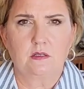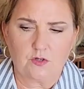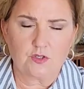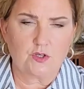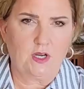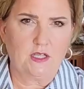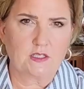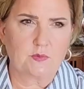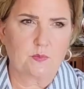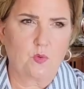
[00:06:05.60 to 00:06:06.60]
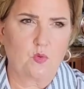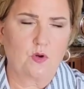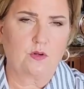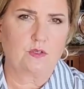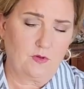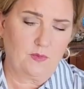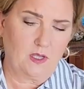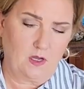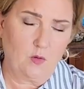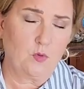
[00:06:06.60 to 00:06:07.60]
your transport from
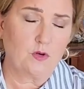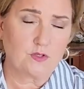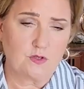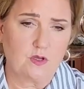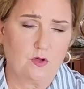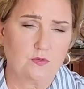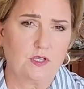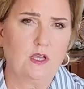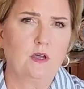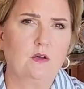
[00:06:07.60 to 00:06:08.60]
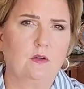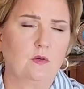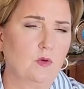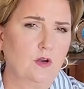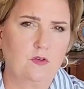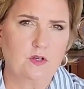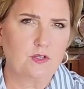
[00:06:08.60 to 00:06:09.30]
the airport to the hotel or wherever you're